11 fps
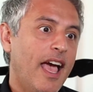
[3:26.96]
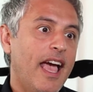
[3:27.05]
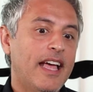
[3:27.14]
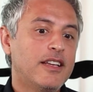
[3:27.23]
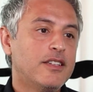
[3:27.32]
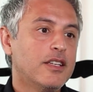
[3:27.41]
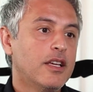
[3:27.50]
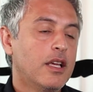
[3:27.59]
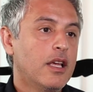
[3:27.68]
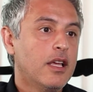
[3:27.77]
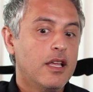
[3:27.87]
And
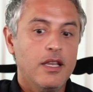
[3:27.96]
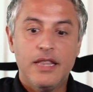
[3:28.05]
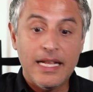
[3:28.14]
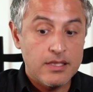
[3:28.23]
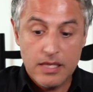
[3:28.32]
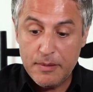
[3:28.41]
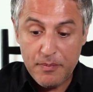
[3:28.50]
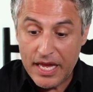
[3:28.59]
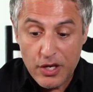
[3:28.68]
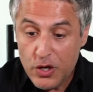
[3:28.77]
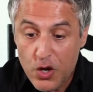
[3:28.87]
that's
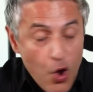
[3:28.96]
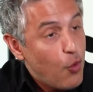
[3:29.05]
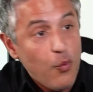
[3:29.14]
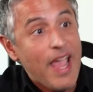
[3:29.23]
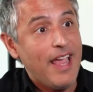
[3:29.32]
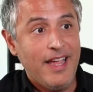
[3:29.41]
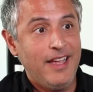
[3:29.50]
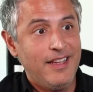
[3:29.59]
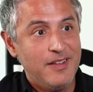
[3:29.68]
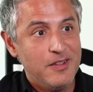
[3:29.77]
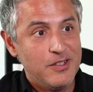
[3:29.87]
in no
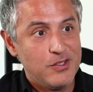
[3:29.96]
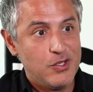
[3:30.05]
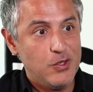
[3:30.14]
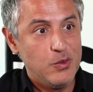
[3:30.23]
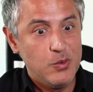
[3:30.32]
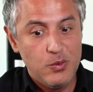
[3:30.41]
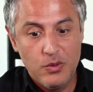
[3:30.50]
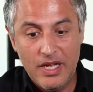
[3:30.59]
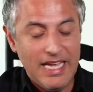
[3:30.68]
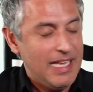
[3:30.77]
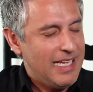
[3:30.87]
way to,
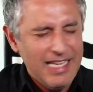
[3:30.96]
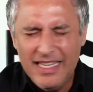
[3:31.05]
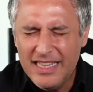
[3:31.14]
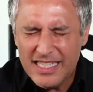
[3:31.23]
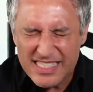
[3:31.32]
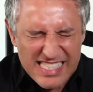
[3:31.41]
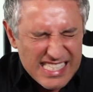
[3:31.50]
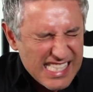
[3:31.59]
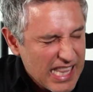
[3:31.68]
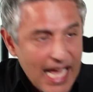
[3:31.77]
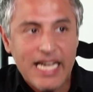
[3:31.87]
in the
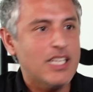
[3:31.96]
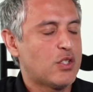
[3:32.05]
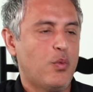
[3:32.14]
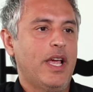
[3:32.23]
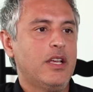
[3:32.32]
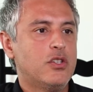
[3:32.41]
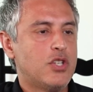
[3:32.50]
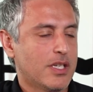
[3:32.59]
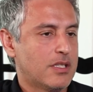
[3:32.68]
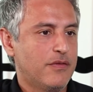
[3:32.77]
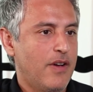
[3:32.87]
slightest way,
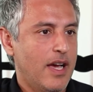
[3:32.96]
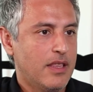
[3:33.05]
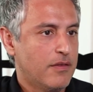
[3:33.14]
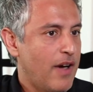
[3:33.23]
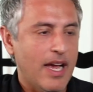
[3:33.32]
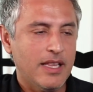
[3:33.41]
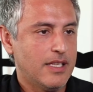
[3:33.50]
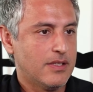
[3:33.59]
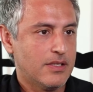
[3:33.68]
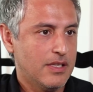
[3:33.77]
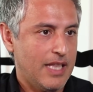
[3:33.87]
justify the
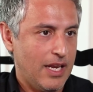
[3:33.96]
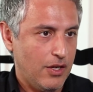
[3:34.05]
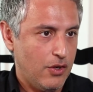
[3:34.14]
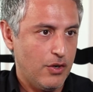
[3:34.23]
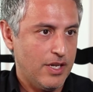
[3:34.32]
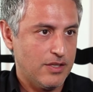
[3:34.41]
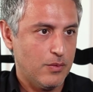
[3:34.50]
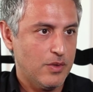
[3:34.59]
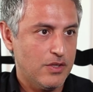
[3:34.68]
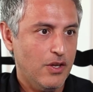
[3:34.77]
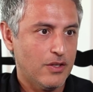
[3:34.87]
violence that occurred as a
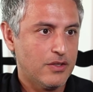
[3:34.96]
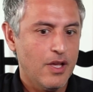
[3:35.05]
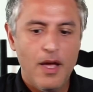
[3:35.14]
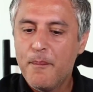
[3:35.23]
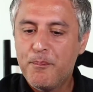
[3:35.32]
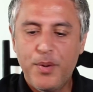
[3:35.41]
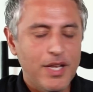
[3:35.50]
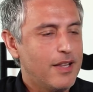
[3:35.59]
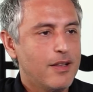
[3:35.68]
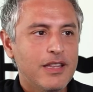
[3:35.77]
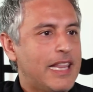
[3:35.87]
result.
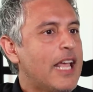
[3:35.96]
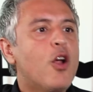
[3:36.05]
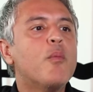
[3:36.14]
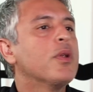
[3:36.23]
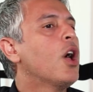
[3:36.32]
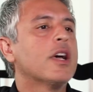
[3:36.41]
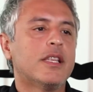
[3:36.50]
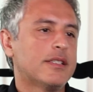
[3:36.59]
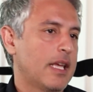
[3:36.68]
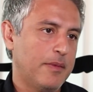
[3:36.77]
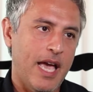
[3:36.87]
But they don't belong in
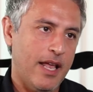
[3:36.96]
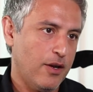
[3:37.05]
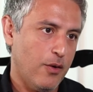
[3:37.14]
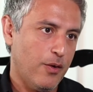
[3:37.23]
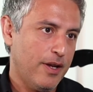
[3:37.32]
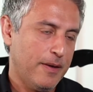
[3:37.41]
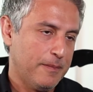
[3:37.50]
the same category.